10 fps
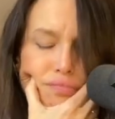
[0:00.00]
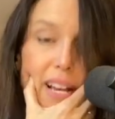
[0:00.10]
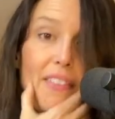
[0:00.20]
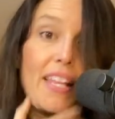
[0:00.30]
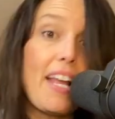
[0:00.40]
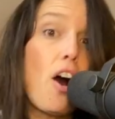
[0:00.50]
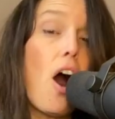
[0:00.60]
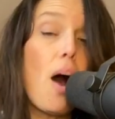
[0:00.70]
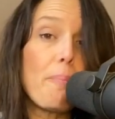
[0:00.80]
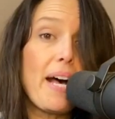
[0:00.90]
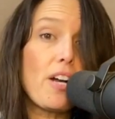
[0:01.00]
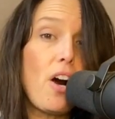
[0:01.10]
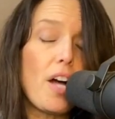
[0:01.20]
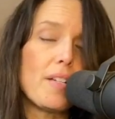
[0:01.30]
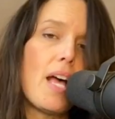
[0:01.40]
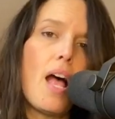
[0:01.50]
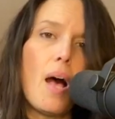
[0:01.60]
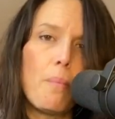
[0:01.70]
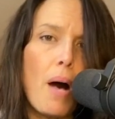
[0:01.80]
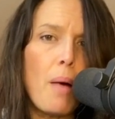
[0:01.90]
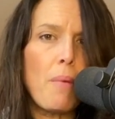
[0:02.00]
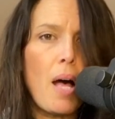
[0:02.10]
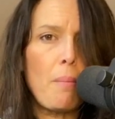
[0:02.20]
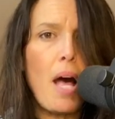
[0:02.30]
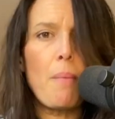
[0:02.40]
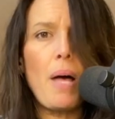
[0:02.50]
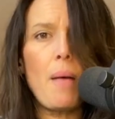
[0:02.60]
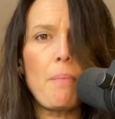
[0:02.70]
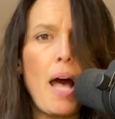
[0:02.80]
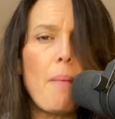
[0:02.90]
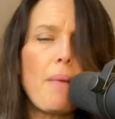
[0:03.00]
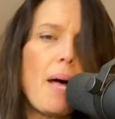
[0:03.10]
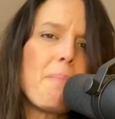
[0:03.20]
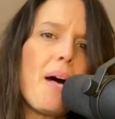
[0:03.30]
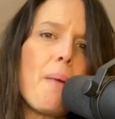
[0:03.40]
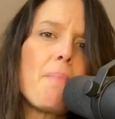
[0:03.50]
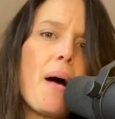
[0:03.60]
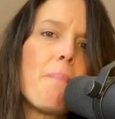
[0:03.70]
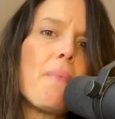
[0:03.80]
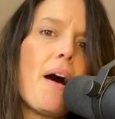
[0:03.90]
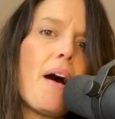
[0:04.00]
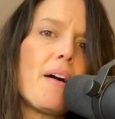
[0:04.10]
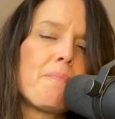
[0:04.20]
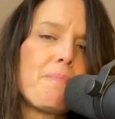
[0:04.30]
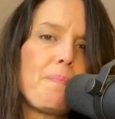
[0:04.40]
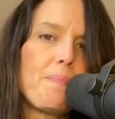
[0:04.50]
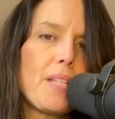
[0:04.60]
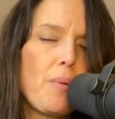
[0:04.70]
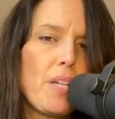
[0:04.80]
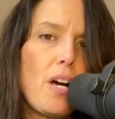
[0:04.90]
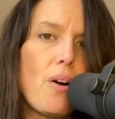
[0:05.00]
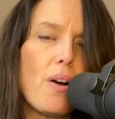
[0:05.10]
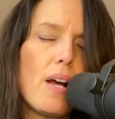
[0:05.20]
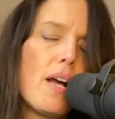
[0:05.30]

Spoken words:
And then I hop back on. Mum, mum, mum, mum, mum, mum, mum, mum, mum. There we go.